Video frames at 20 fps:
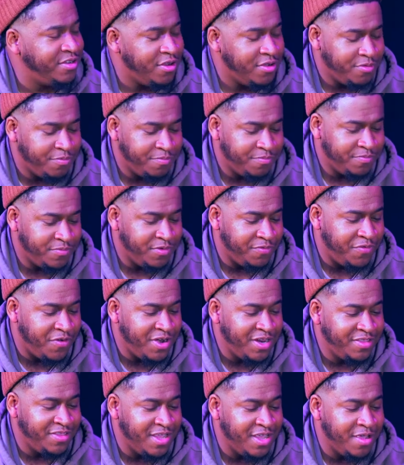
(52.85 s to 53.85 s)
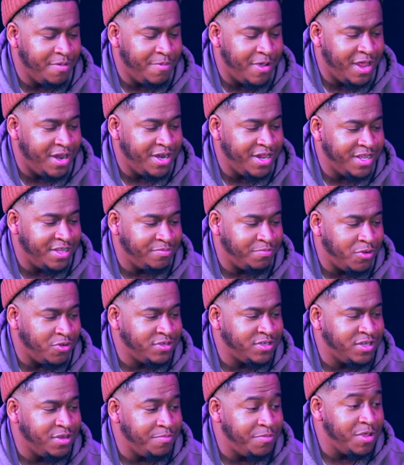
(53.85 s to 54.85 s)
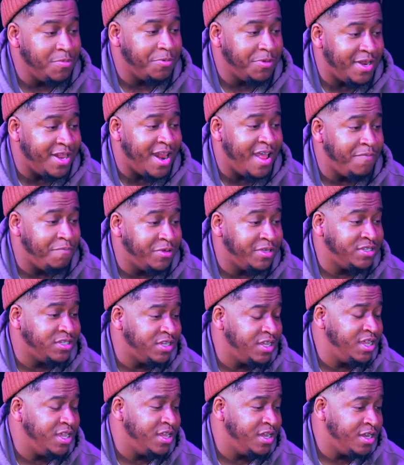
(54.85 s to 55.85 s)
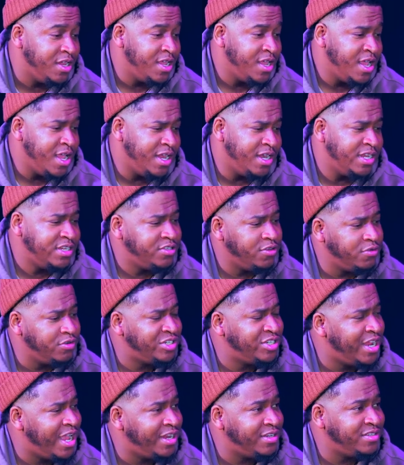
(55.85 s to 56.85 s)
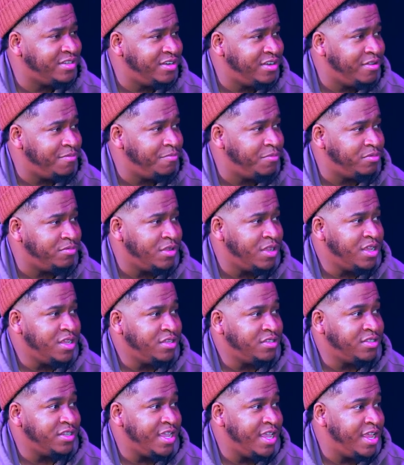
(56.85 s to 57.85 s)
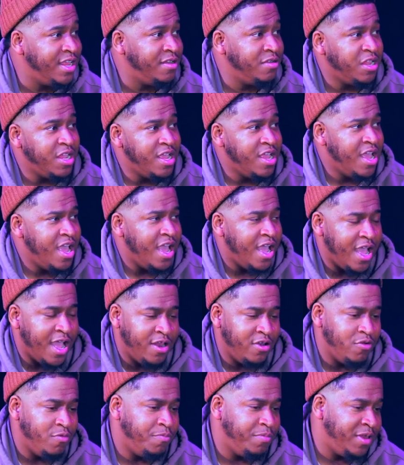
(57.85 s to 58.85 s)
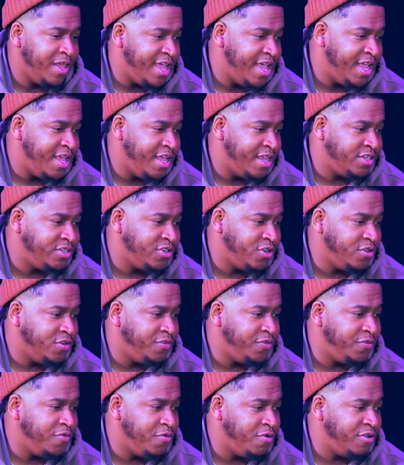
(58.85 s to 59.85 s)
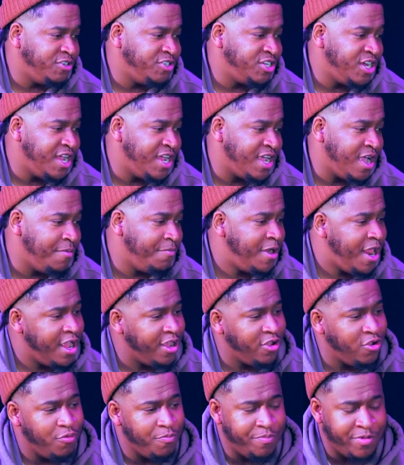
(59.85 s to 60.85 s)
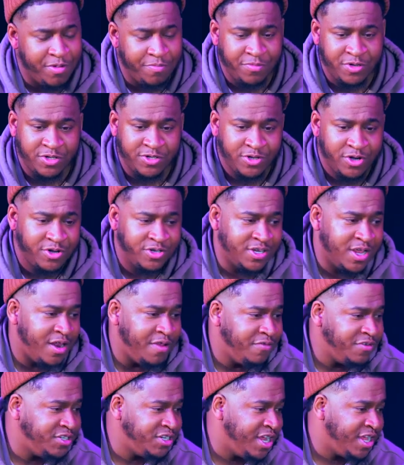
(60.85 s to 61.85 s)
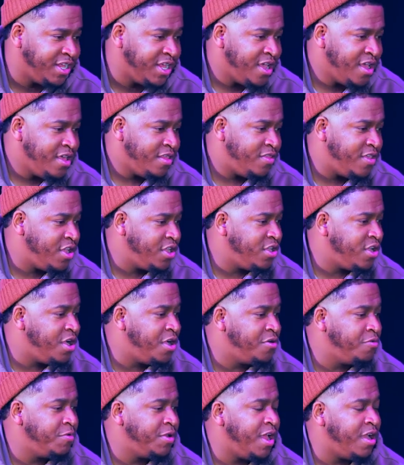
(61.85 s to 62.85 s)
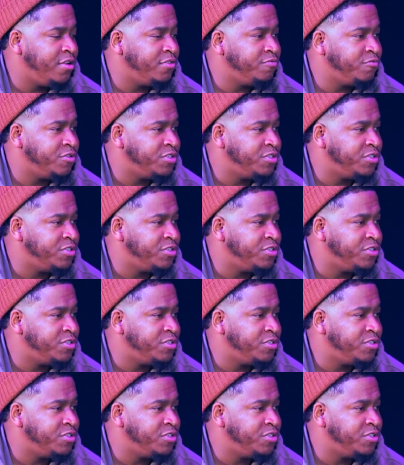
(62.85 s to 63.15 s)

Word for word: you know, the funny thing about it is most of the people that I've been seeing, and it's no shot to them, saying I don't play at church for a check. I'm not going to pimp the church out of a check. They're young without